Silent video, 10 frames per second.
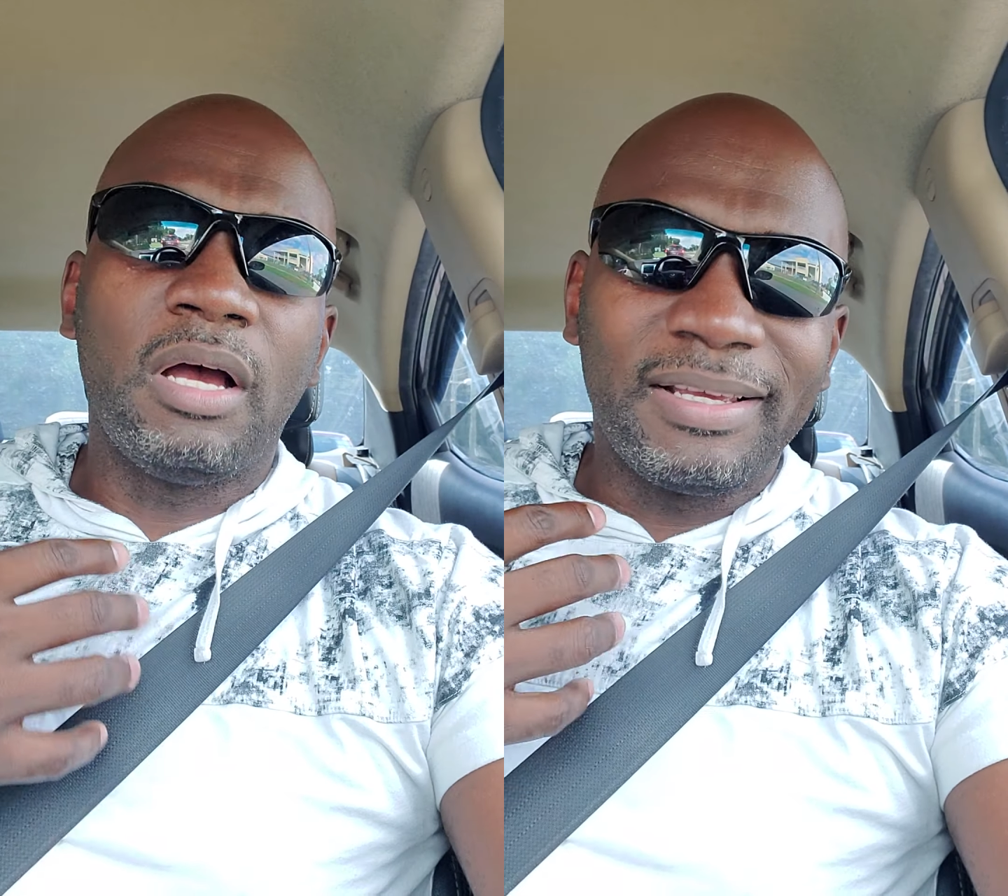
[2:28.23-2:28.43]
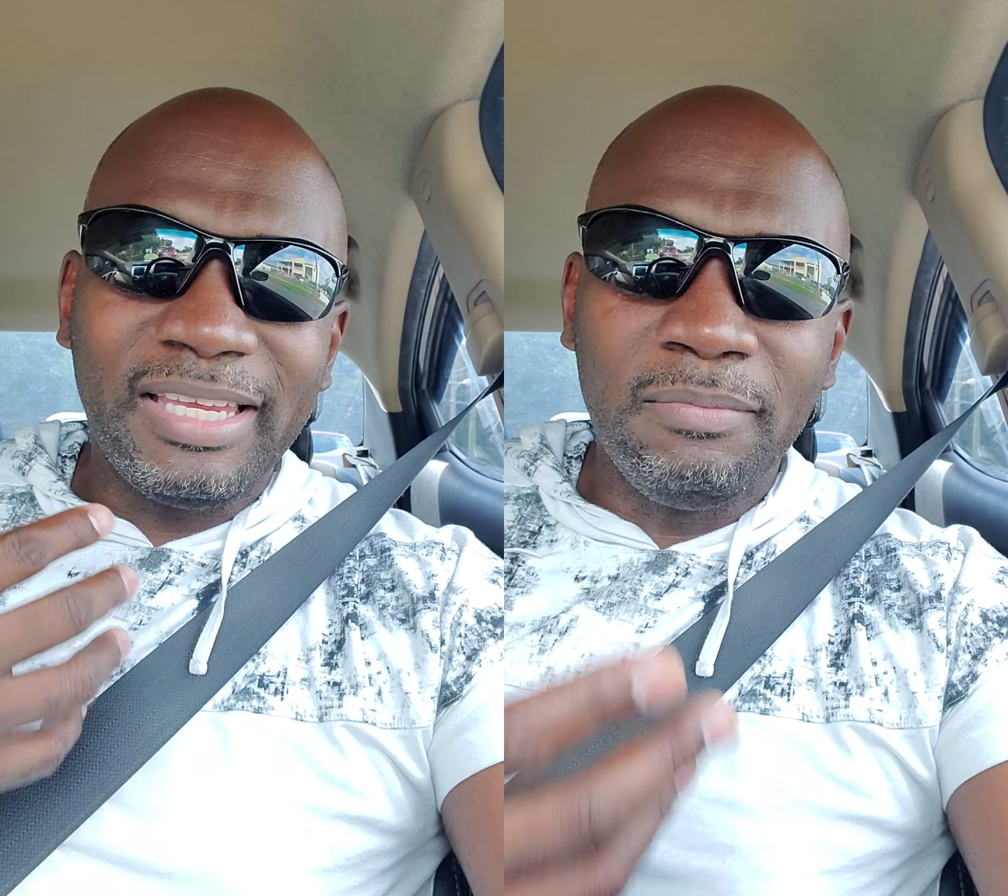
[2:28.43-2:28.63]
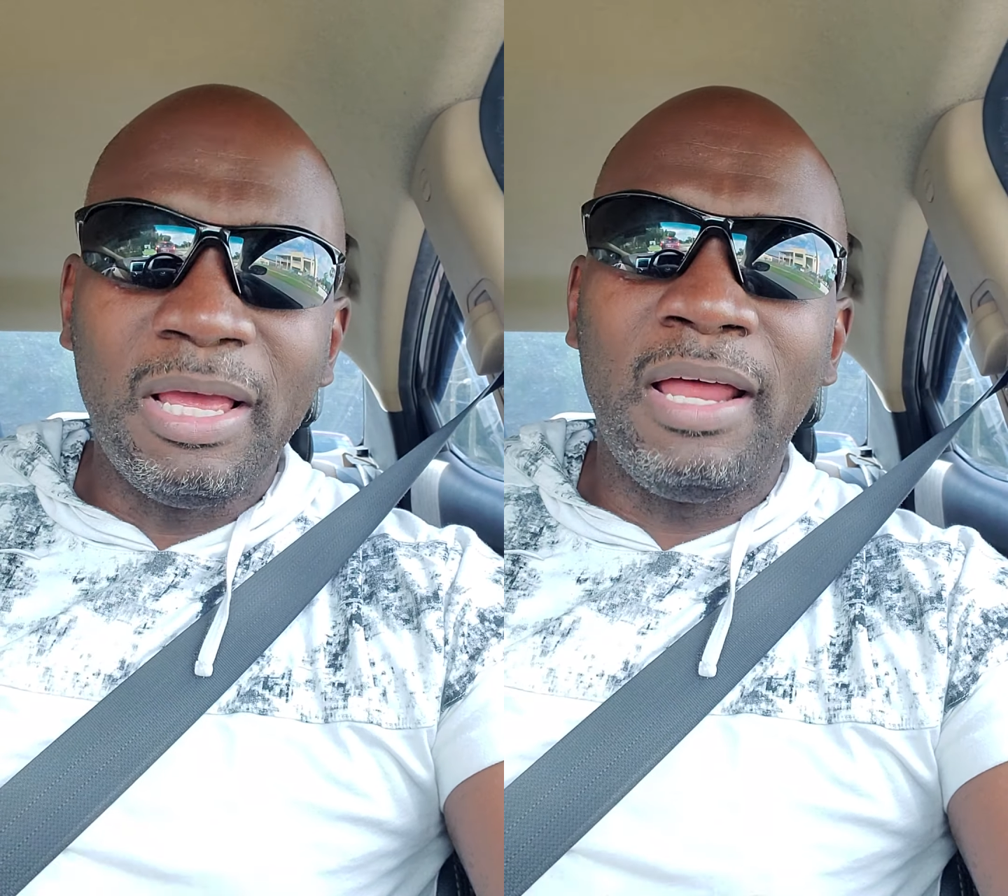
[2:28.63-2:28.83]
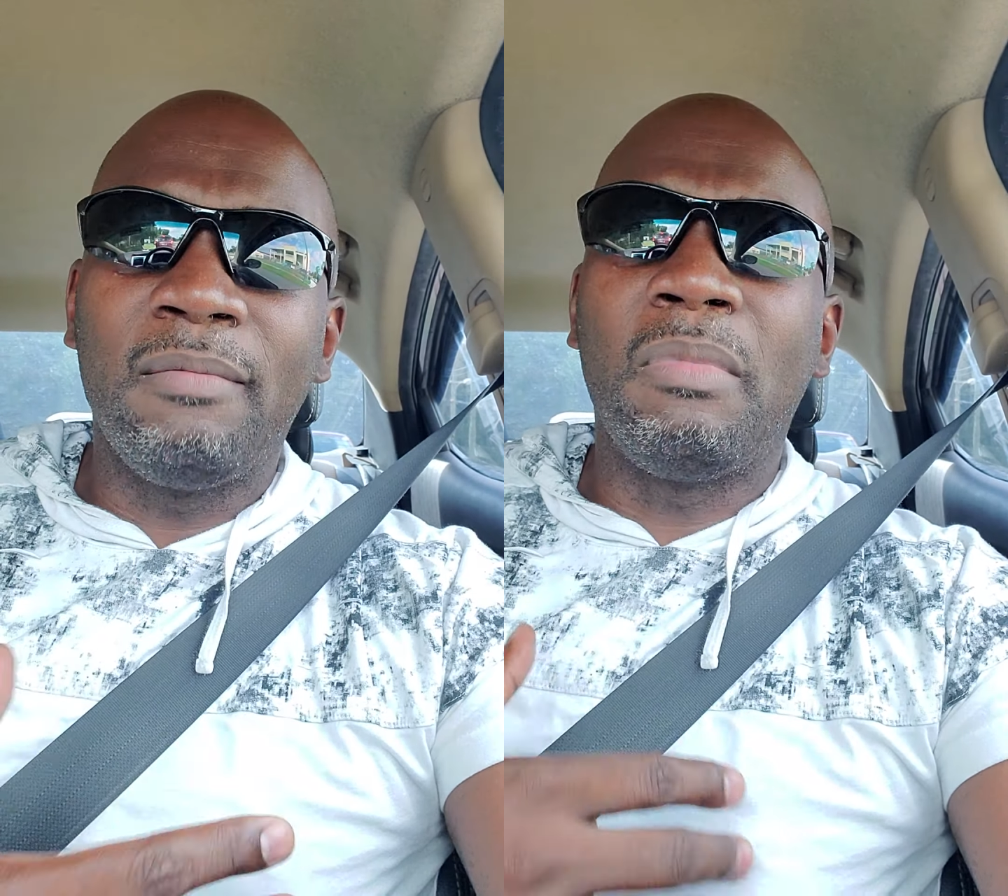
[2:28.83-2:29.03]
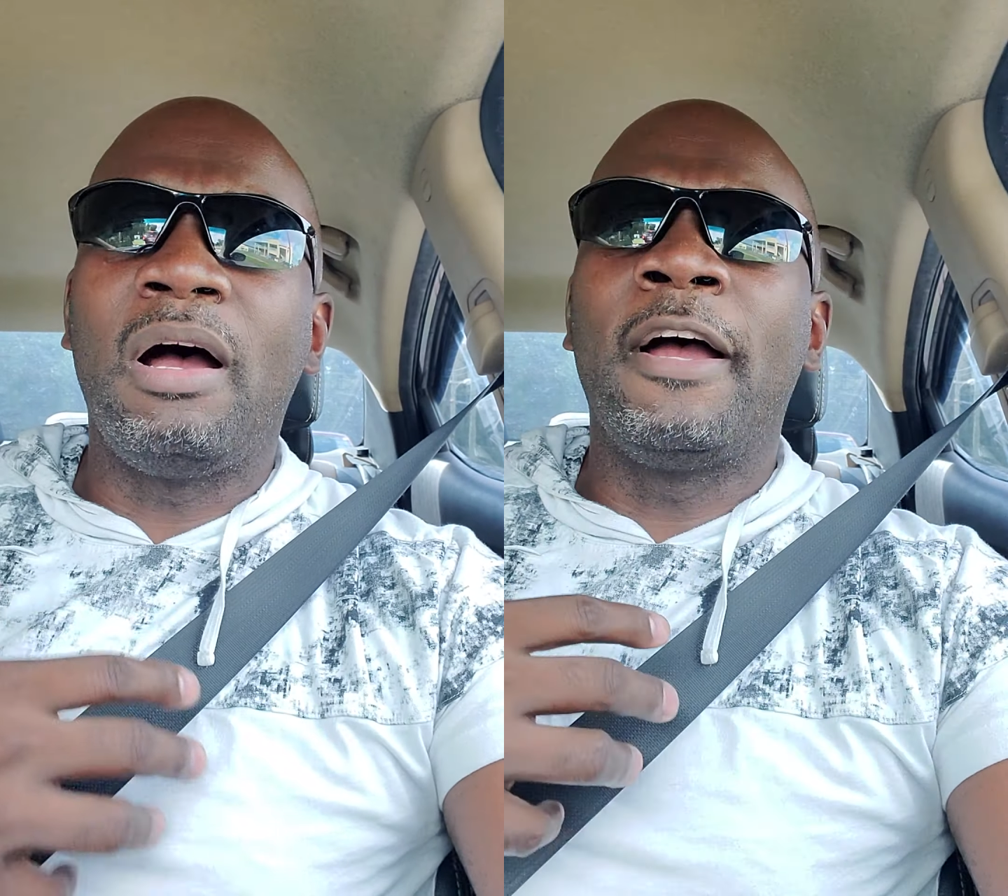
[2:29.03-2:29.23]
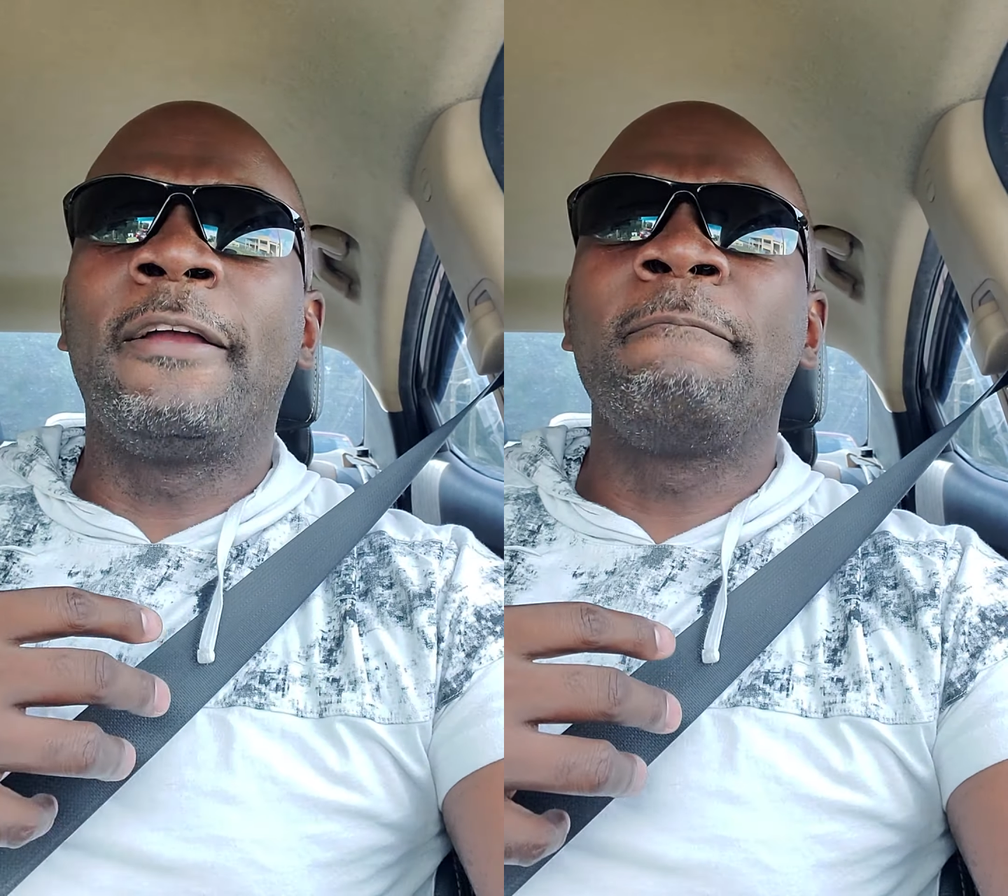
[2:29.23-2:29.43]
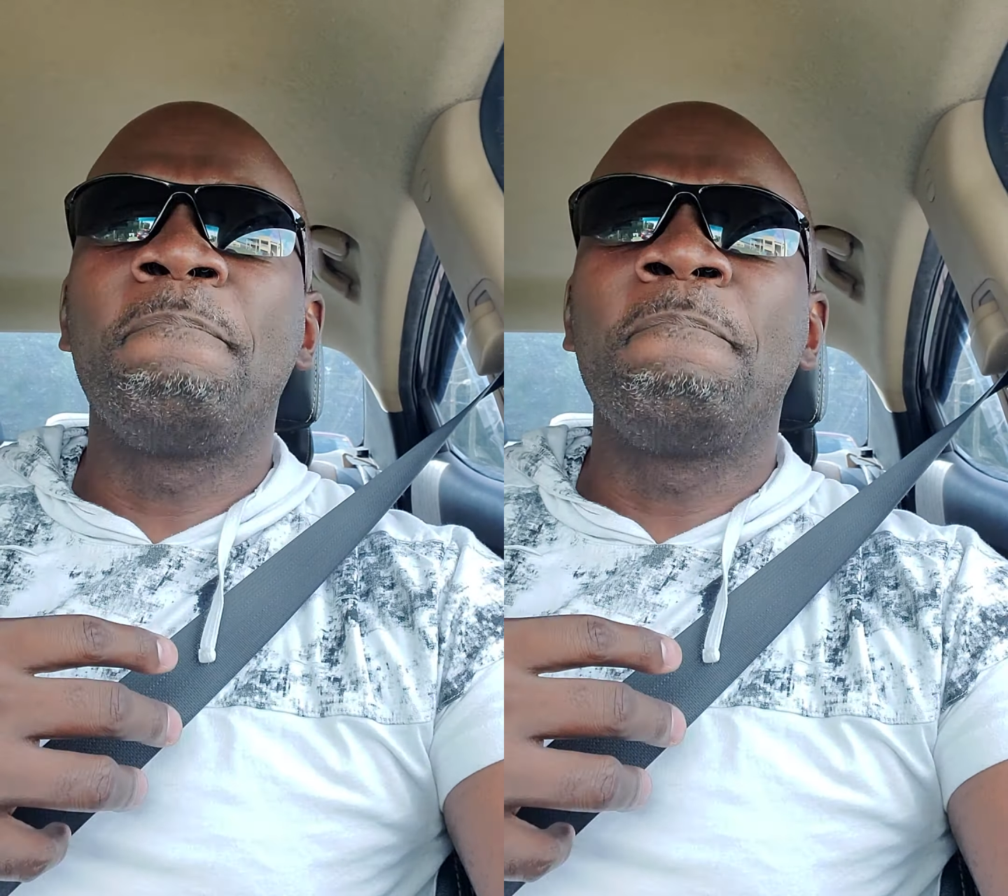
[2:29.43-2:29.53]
keep that in mind